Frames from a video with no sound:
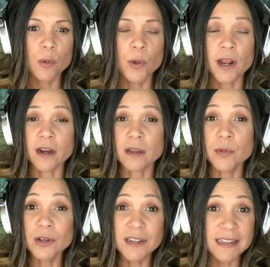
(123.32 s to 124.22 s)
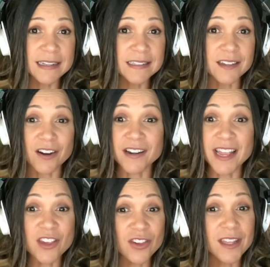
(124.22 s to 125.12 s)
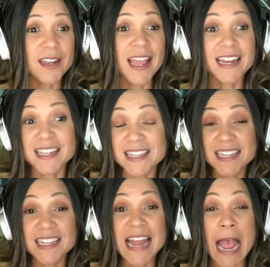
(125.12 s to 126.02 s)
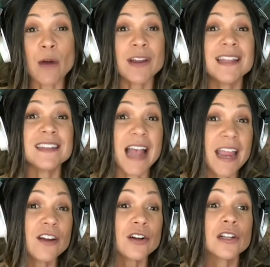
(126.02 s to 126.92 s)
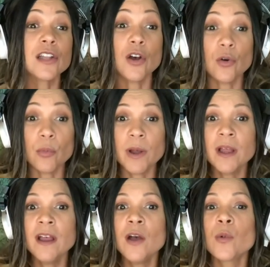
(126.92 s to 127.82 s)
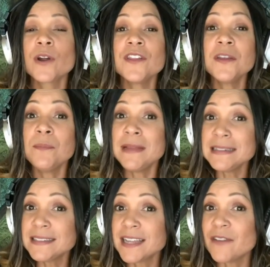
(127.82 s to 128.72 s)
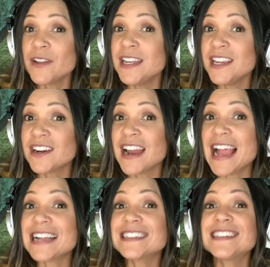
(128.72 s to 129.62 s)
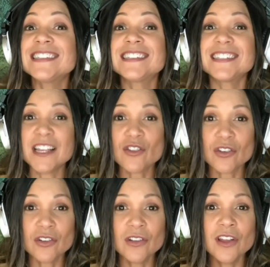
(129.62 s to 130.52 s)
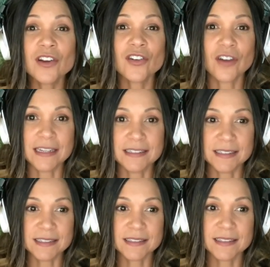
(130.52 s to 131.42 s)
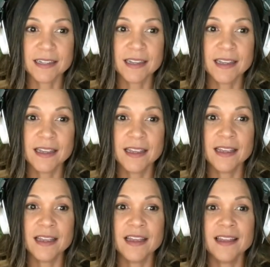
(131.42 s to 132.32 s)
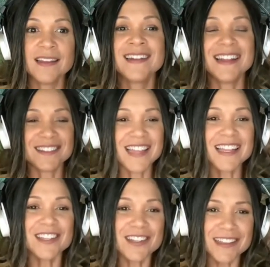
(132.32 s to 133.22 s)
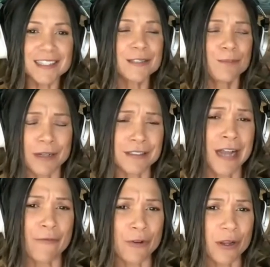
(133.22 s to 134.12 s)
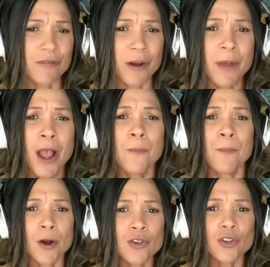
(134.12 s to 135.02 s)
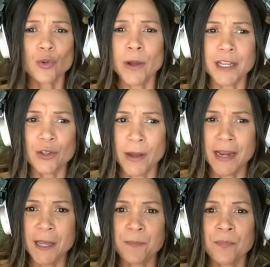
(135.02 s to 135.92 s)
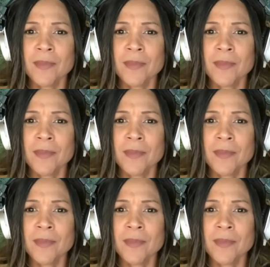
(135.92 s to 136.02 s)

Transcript: when our communities, our nation, and indeed our entire globe were in the midst of a near existential crisis. Now, take a look at this press conference from March twenty twenty.